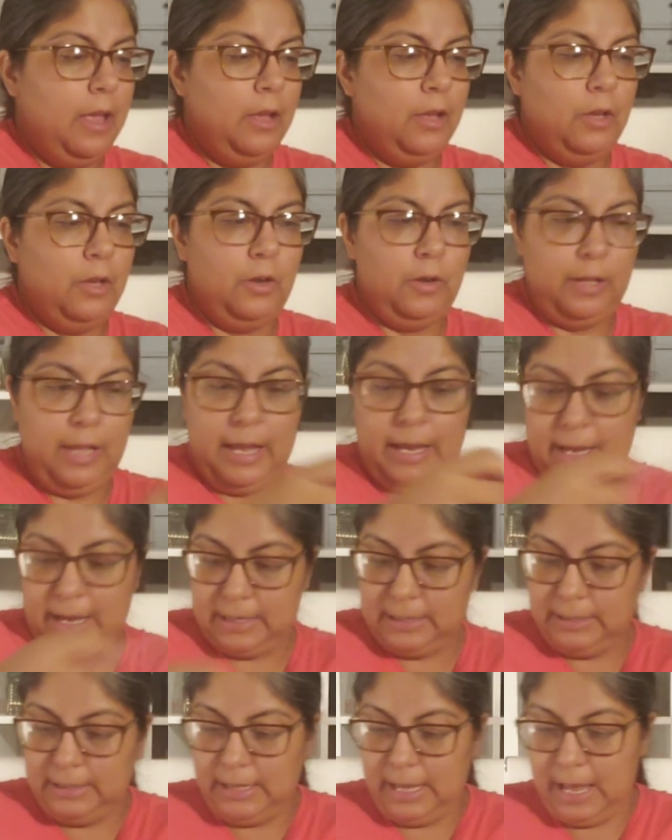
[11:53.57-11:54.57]
you know, like I
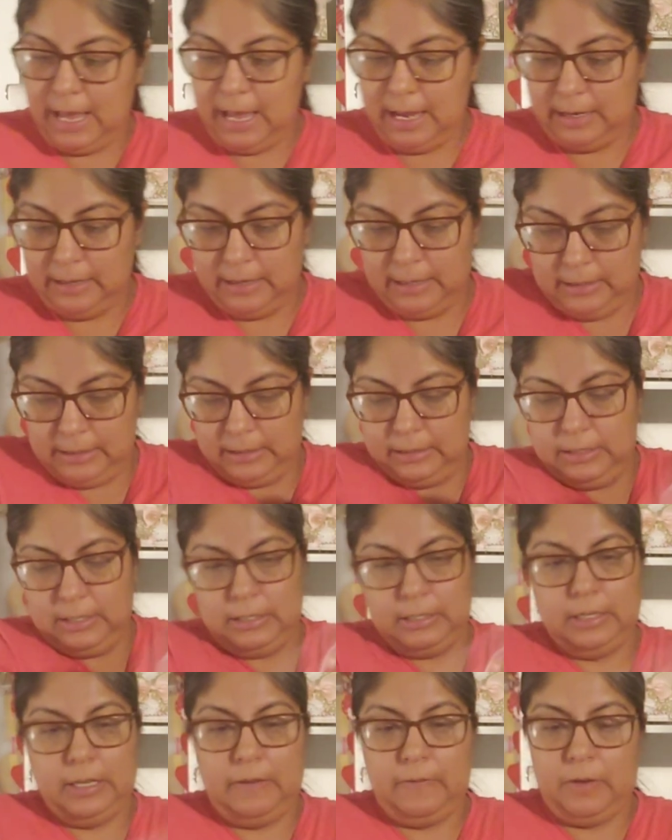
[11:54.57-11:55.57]
said, this is
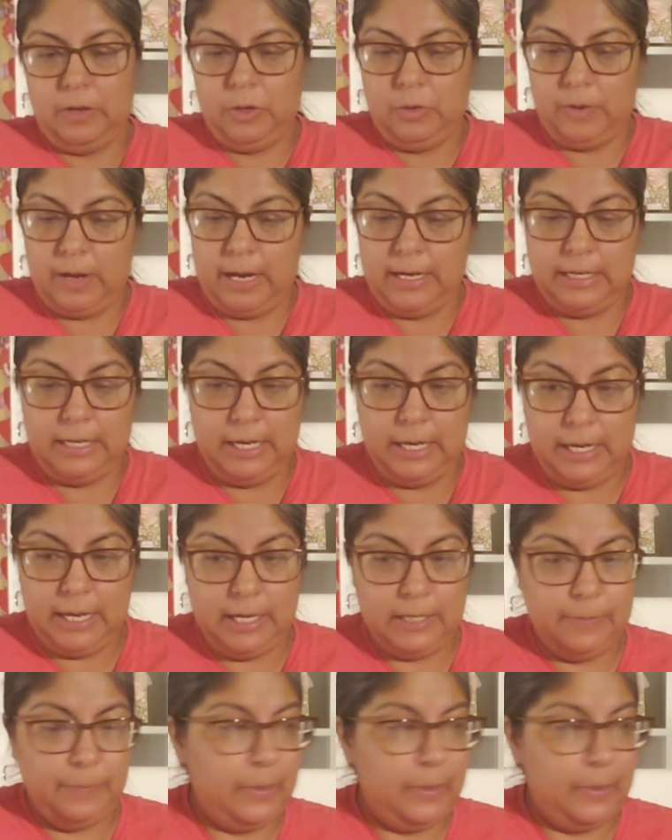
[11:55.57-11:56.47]
just giving you ideas.